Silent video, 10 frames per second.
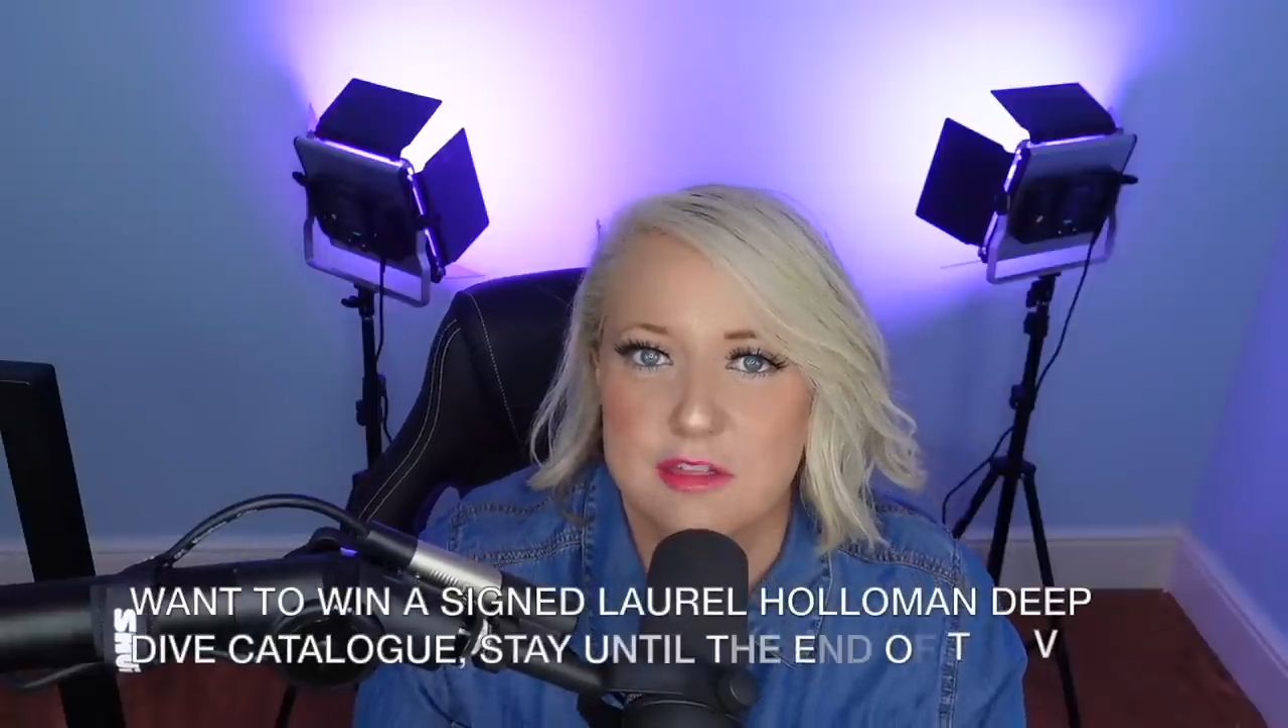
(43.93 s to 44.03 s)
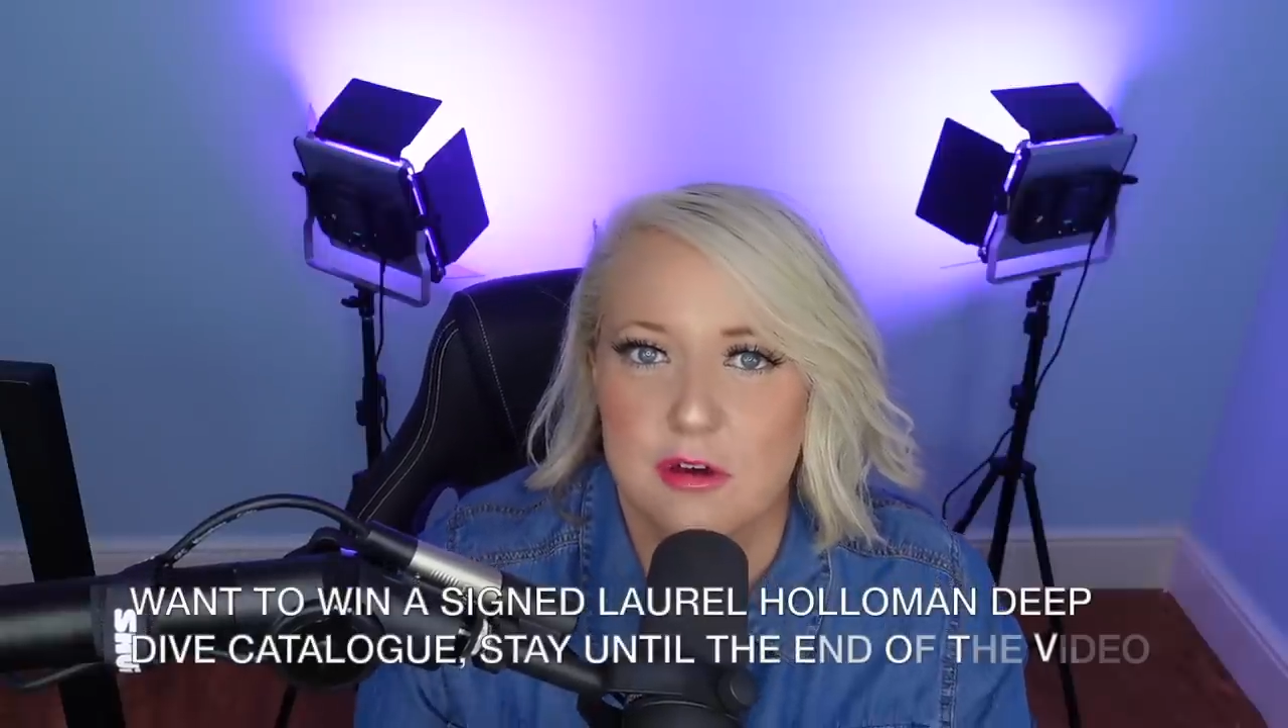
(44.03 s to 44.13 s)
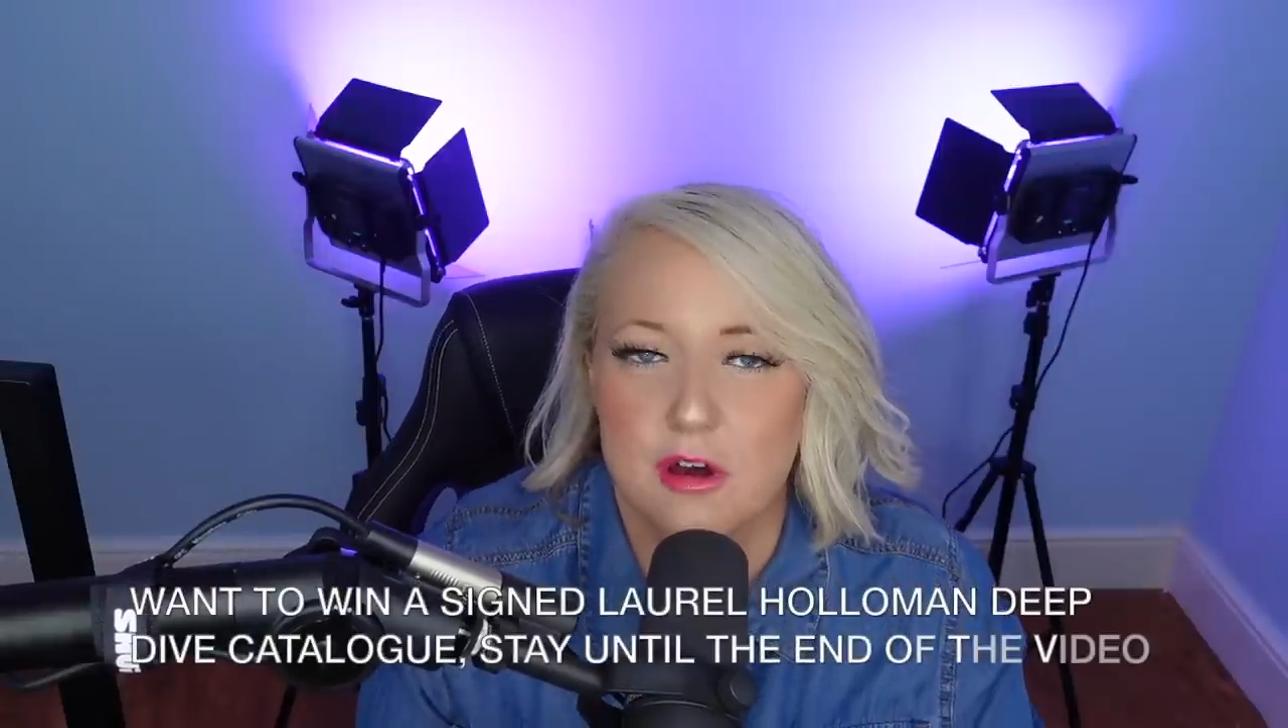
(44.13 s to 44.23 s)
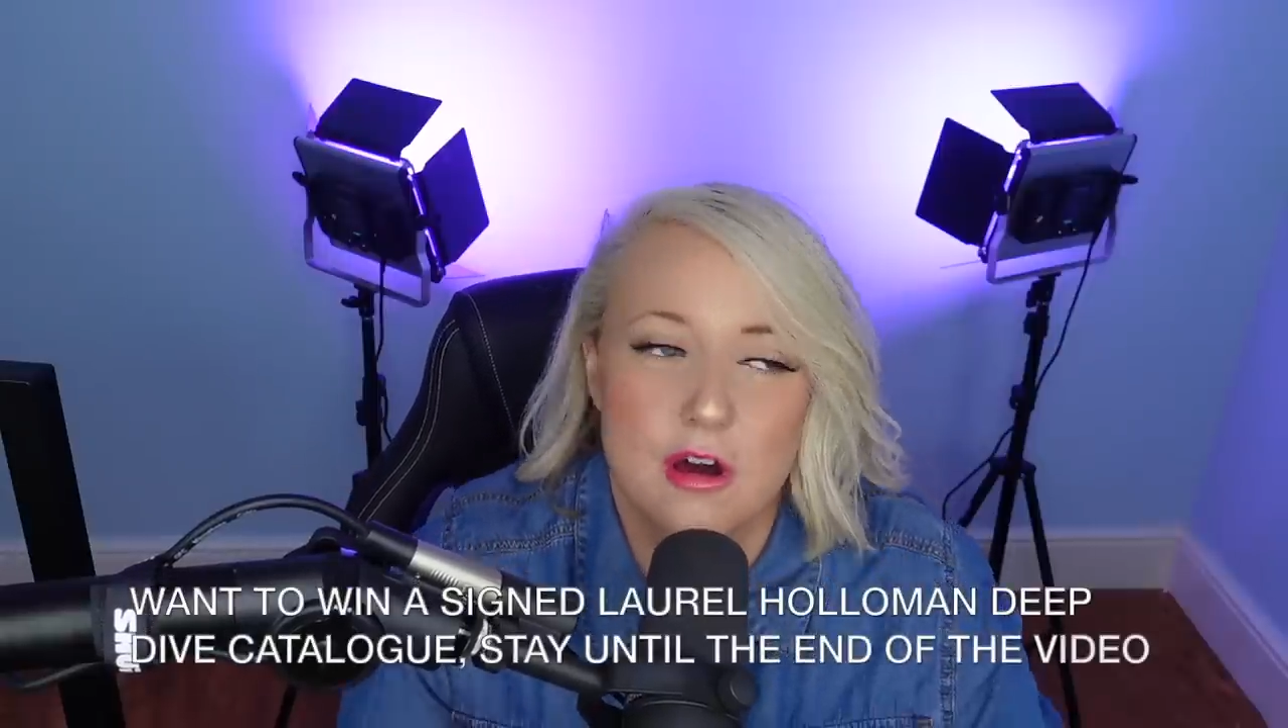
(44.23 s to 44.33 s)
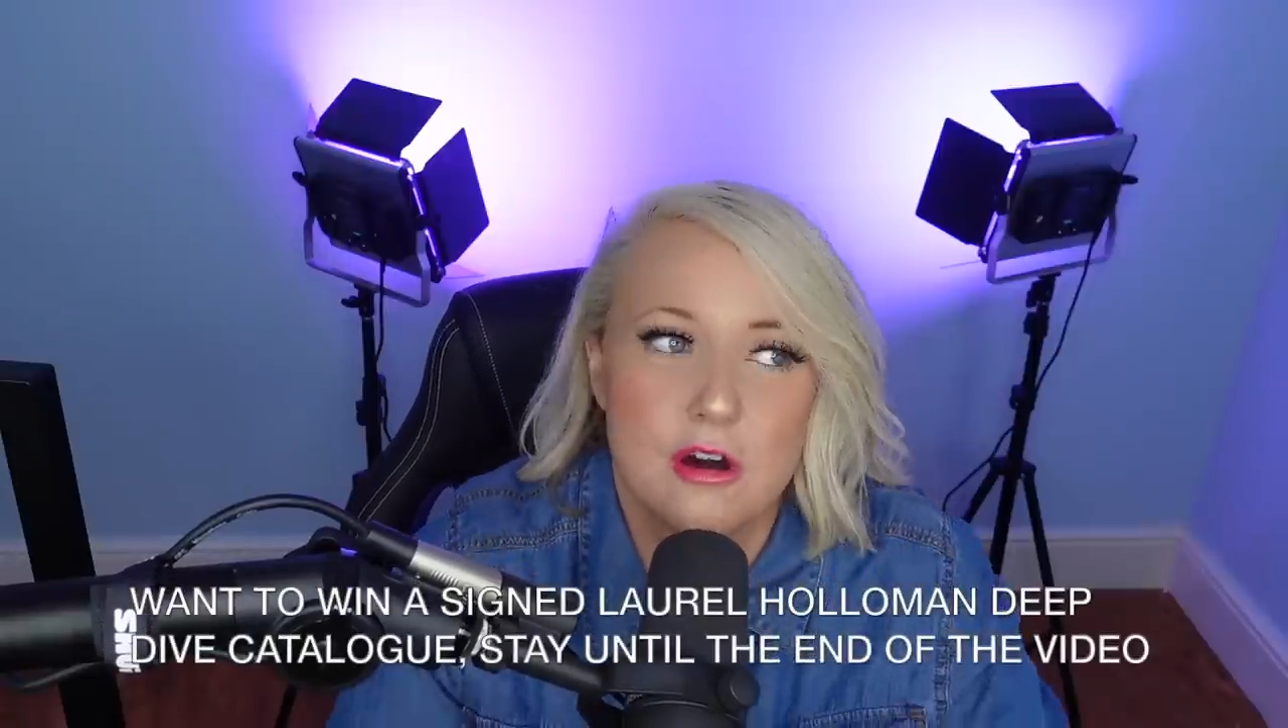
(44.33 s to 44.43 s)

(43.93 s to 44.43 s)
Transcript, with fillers: I thought,